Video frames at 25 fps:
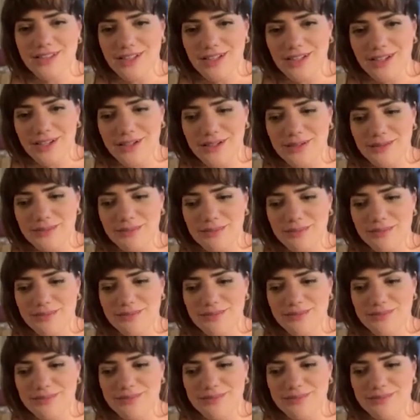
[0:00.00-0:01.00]

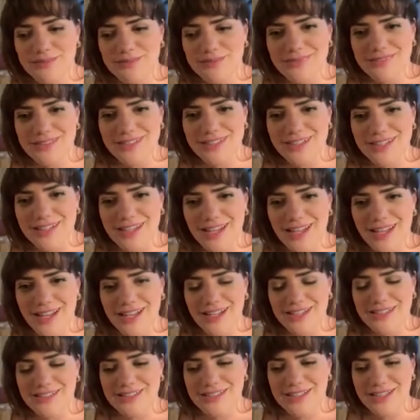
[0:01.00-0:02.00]

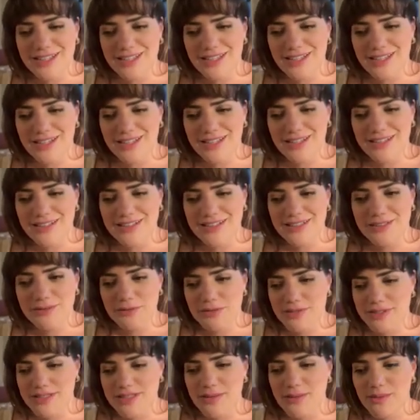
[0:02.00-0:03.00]
And it
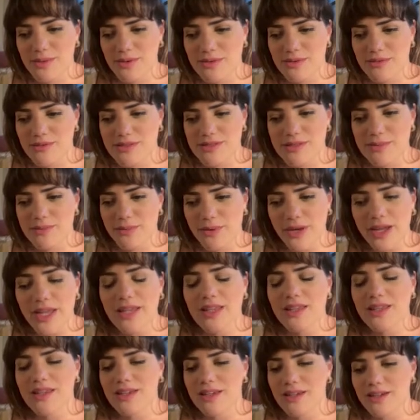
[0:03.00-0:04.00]
was a
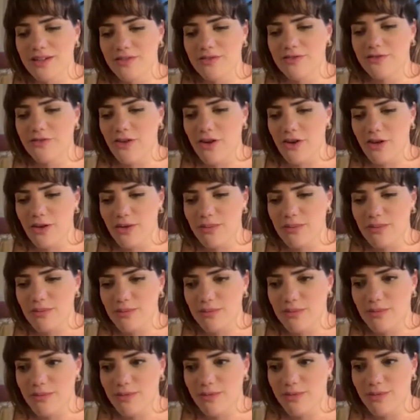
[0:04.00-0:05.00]
break
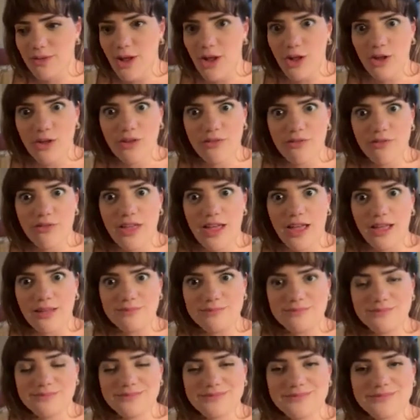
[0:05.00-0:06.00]
from all of that.
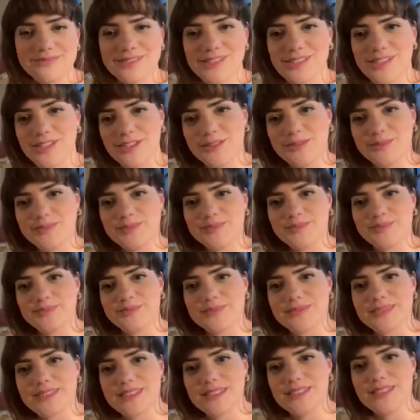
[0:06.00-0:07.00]
So
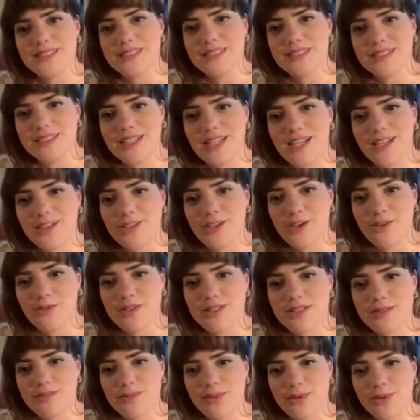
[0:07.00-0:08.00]
I thought it
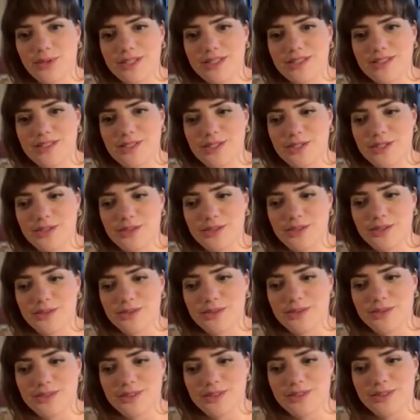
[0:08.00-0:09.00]
was important to
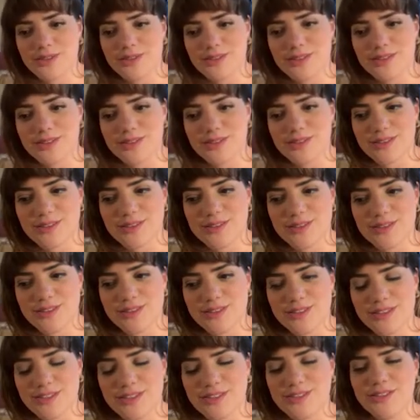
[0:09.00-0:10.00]

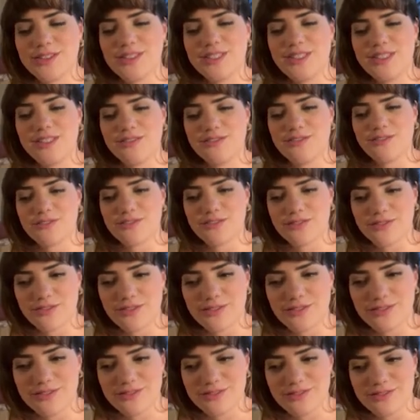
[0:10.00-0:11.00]
leave
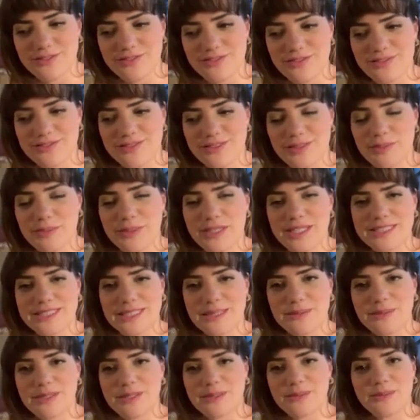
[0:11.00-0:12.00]
the
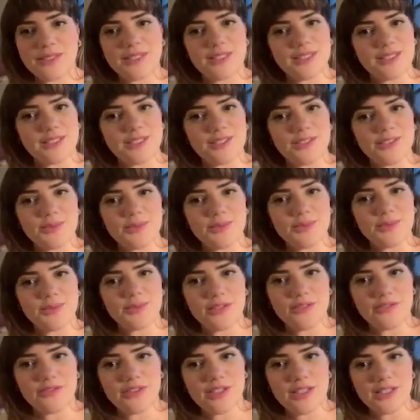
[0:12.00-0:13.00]
pandemic with a little bit
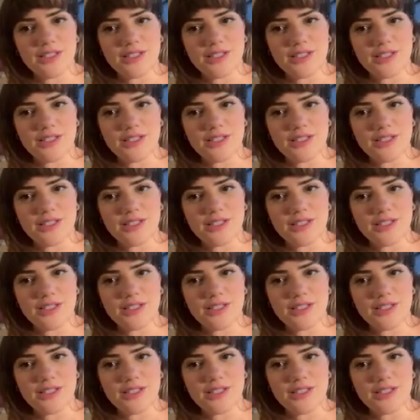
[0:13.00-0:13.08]
of